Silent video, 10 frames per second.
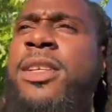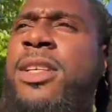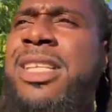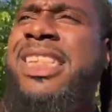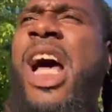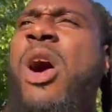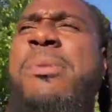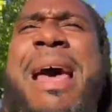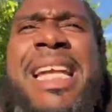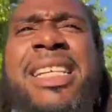they should
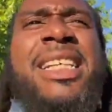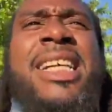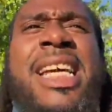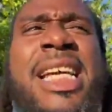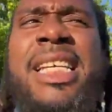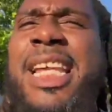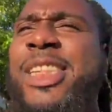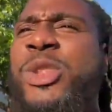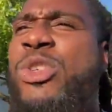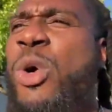automatically let you
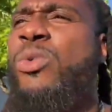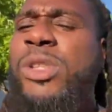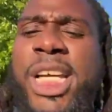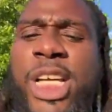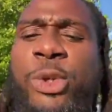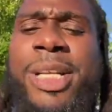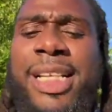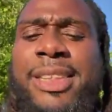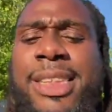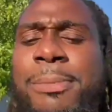know the ingredients
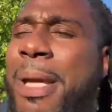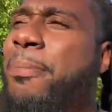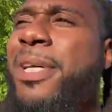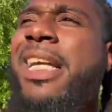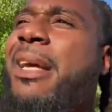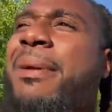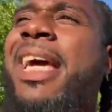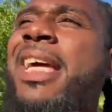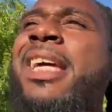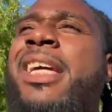that's being put in, man.
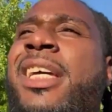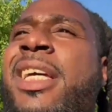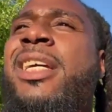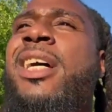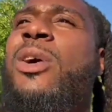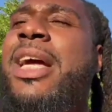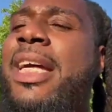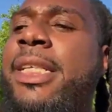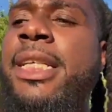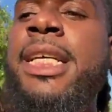Okay?
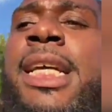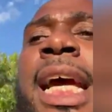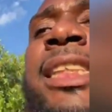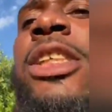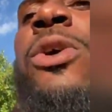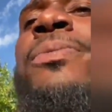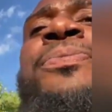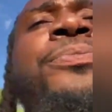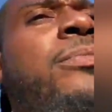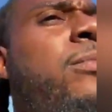And so,
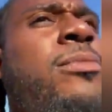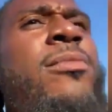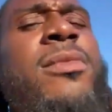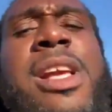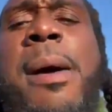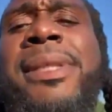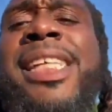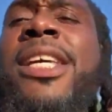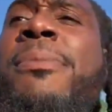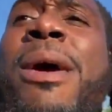I'm going to tell
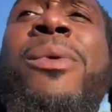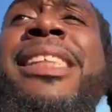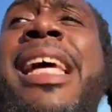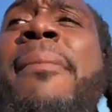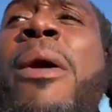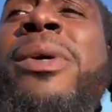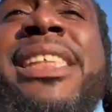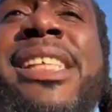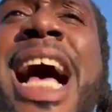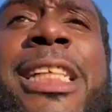you, man, one time I went into the
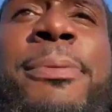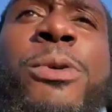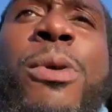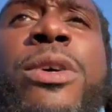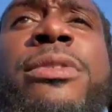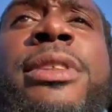hospital, bro.